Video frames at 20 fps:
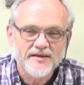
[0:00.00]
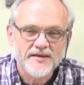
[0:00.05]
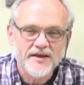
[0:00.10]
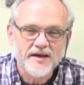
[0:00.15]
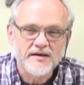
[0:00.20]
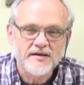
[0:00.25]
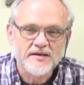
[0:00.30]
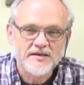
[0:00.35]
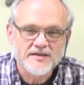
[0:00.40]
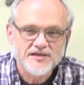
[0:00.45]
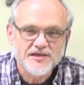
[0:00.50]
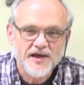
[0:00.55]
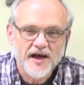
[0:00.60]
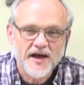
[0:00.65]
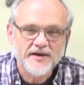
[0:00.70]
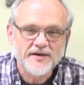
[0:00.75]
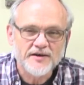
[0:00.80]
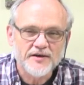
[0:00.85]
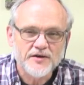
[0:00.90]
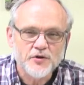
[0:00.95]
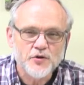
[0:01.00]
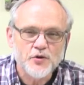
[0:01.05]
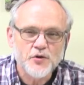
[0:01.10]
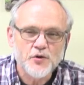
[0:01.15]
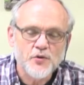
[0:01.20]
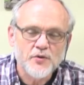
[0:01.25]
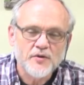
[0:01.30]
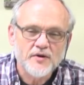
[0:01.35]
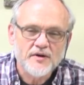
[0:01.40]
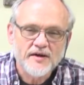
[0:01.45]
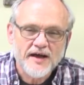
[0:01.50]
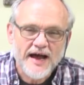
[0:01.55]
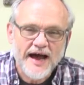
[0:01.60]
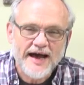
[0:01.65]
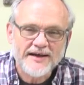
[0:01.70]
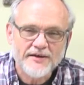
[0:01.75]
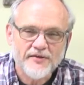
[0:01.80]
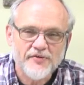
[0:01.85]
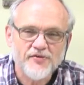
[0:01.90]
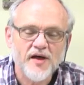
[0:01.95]
The son who
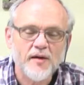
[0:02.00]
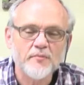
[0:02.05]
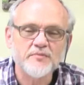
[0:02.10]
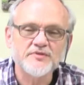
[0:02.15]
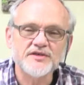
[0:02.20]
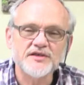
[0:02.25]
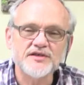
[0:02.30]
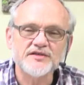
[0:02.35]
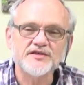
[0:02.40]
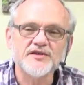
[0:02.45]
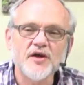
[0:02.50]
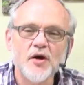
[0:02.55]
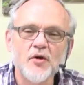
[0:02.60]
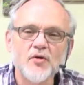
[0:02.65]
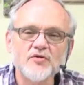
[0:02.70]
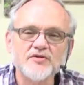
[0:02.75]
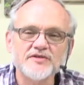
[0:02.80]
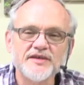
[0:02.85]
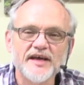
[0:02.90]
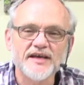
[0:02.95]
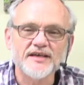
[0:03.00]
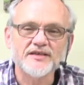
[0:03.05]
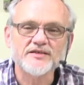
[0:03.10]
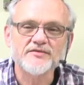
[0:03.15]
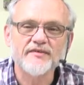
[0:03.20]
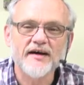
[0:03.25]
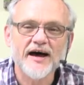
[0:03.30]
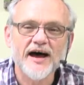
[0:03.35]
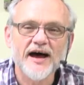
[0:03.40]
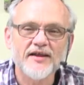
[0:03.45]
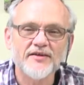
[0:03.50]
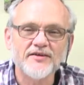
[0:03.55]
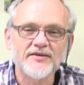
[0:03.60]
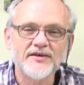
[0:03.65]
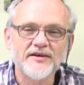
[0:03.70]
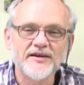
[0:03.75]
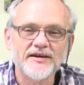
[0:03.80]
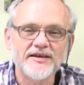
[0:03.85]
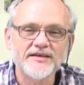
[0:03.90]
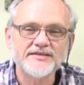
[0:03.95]
kind of thumbs his nose at his
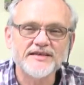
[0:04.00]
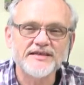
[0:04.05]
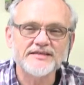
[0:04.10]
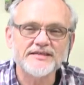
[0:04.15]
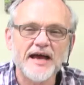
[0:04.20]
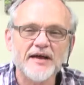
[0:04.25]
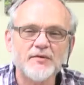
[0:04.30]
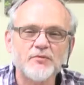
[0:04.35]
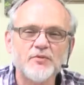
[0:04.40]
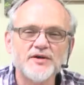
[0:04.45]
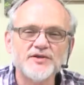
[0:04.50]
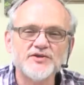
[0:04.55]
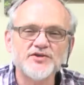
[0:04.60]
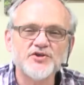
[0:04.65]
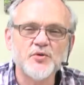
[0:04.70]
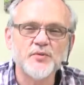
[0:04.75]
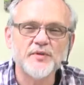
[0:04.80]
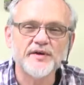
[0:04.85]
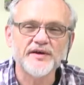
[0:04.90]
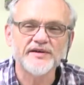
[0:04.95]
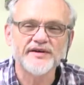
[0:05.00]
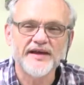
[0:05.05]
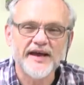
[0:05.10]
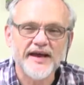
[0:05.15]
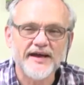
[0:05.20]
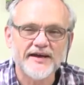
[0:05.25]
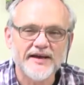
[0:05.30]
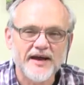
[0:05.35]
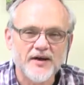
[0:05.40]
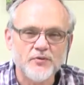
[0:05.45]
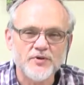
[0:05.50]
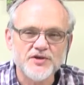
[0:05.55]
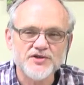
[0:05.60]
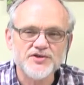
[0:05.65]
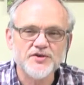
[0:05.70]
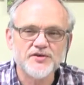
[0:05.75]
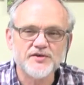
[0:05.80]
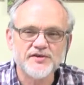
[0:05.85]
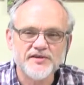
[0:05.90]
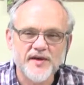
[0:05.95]
father and says, I wish you were dead. I
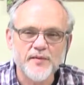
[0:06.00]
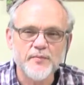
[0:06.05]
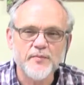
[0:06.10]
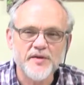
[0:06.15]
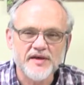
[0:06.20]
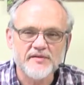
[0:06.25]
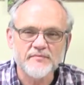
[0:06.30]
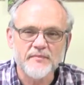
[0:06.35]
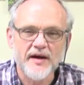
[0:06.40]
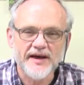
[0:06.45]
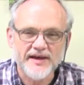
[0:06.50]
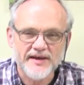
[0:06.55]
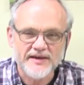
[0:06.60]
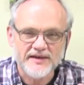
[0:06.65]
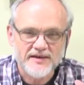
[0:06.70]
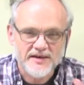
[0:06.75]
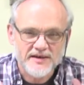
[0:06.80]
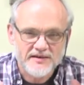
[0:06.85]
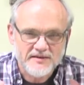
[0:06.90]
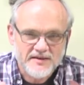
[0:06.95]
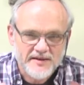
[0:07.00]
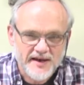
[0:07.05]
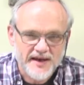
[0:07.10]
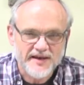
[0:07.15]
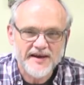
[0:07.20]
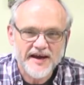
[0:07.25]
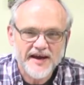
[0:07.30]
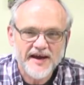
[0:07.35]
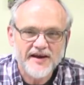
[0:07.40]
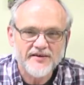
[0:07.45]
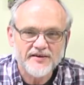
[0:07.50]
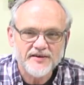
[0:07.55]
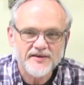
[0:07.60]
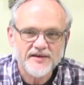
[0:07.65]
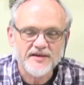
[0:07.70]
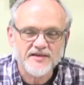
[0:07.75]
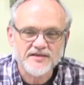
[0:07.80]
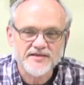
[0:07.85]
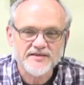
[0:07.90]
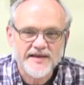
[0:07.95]
wish you'd give me my
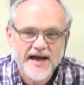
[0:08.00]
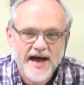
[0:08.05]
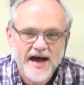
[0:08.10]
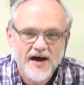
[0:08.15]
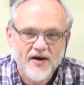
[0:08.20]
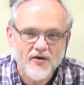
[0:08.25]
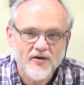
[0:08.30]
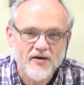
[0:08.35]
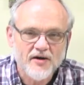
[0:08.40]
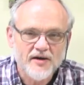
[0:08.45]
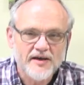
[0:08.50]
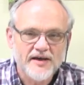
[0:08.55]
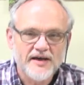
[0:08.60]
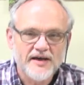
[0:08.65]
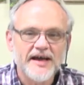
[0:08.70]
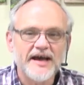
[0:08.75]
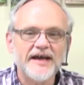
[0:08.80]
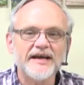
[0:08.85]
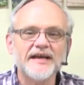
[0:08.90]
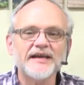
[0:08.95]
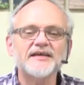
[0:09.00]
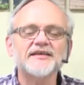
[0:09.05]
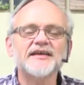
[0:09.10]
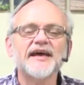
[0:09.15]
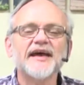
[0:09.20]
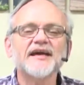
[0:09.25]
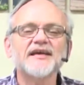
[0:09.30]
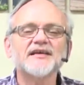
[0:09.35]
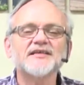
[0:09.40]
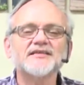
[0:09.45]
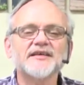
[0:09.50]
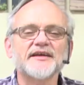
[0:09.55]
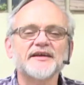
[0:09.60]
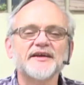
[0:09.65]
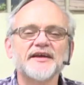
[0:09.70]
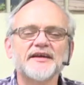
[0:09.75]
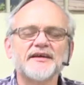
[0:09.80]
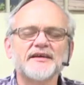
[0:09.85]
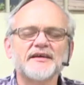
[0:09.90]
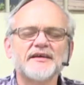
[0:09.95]
inheritance now. And he takes
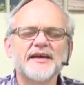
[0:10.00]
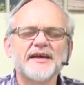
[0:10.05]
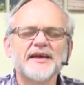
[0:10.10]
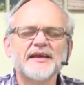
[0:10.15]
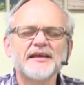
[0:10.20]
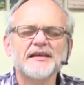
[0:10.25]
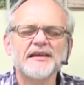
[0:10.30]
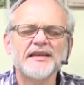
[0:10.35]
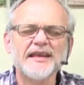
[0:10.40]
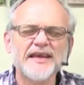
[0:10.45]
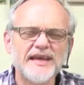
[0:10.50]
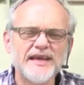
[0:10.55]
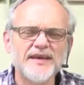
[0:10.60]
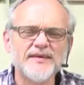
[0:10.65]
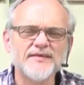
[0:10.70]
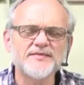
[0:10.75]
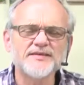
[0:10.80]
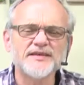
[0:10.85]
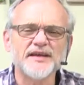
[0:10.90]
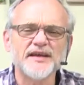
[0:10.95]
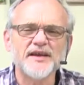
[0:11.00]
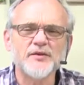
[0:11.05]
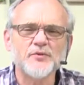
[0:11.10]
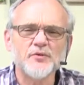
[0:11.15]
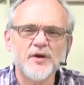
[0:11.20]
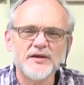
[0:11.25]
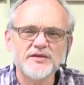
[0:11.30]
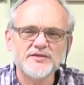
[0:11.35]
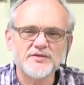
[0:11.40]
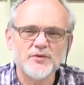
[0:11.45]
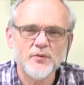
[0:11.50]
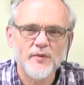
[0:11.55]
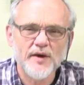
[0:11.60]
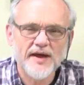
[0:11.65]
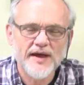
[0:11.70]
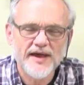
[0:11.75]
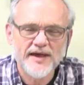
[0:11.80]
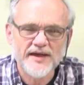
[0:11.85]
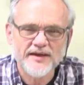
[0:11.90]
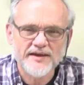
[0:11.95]
and he, he leaves and he runs
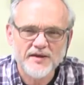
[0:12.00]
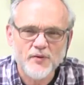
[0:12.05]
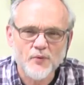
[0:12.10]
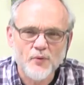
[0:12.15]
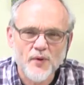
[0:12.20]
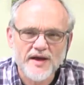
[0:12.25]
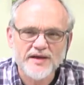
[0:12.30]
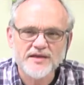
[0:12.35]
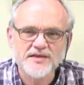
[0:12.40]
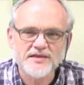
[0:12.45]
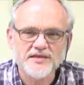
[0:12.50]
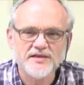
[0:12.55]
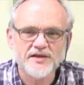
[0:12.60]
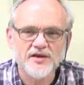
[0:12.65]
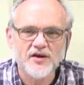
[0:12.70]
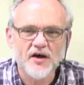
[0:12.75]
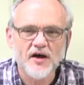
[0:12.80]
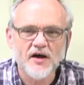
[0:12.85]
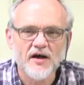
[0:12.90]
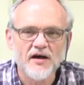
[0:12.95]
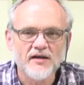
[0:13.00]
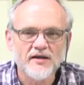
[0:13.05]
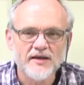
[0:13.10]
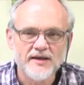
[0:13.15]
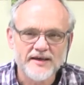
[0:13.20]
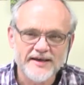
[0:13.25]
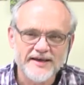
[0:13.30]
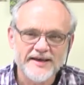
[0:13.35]
away and he wastes it all.